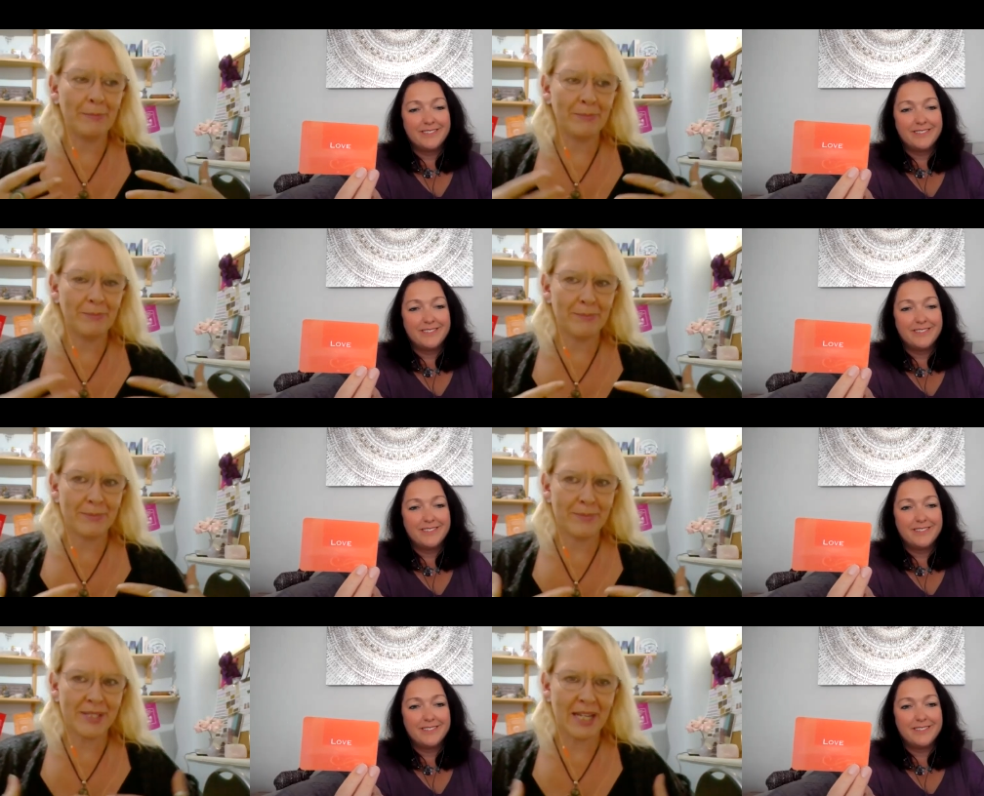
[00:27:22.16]

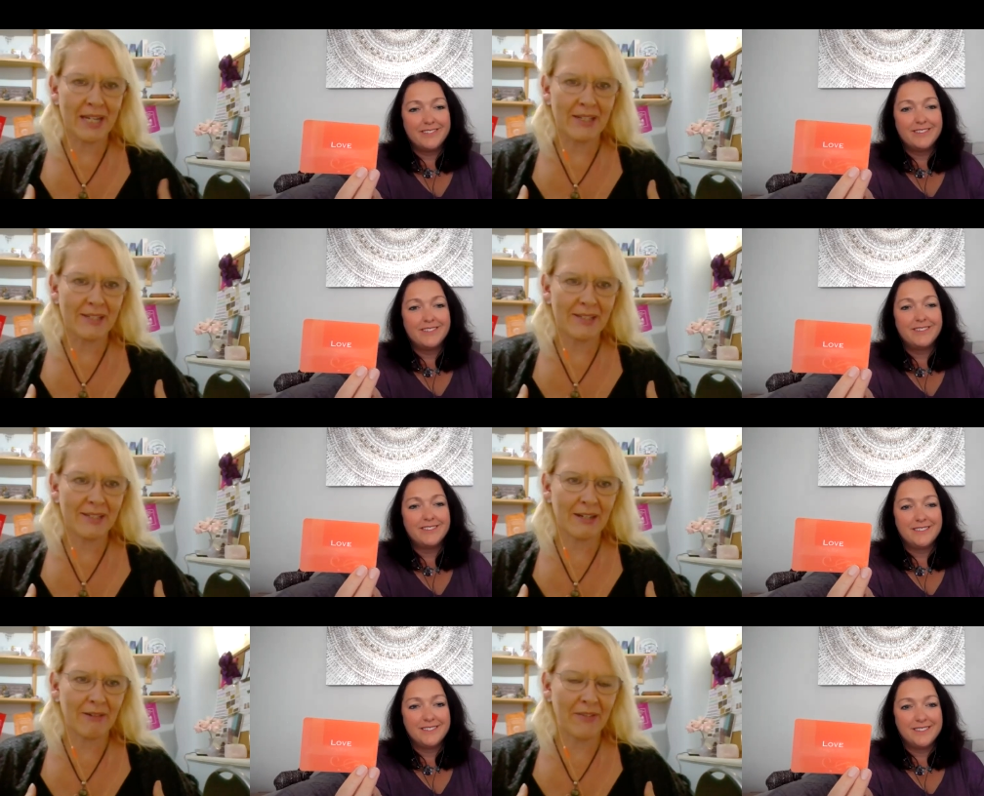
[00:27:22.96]
Speaker 1: mm.
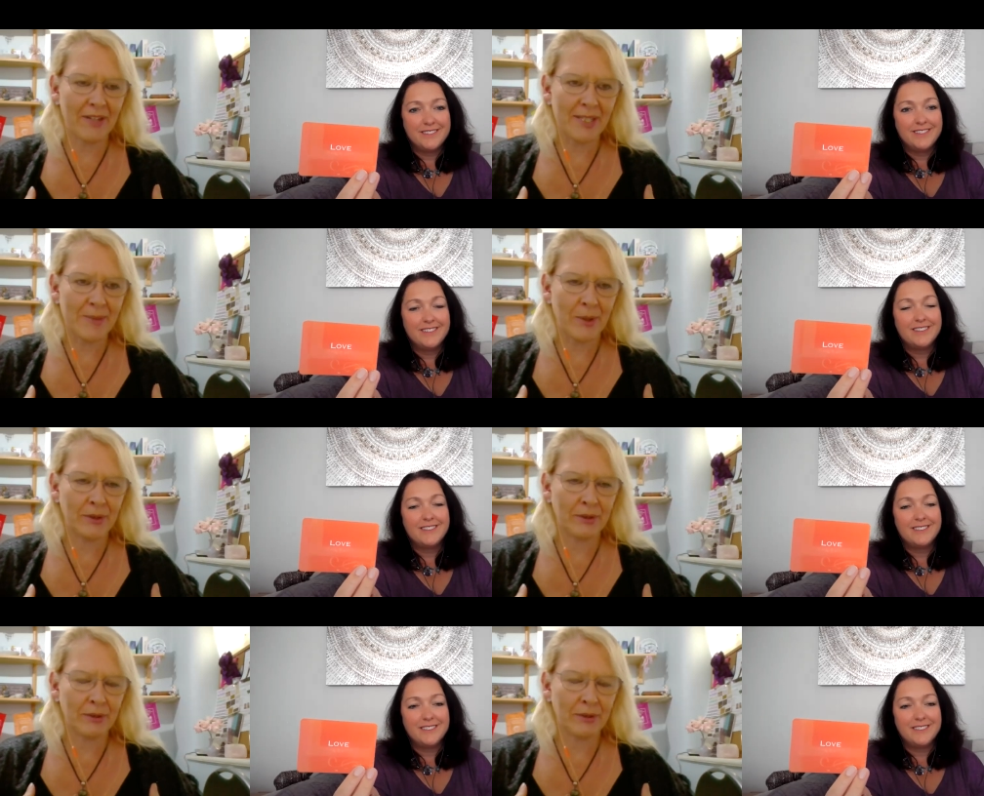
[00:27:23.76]
sense around this one.